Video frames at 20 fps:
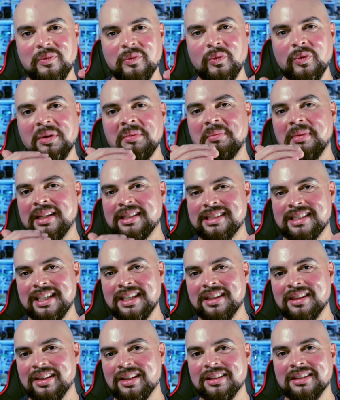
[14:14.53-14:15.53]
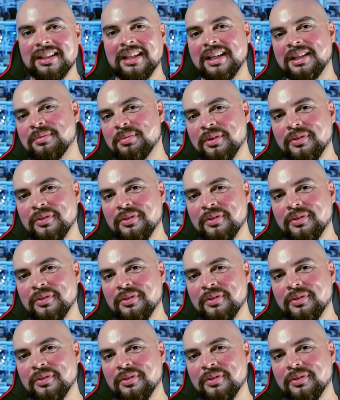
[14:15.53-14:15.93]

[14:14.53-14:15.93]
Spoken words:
what my teeth looked like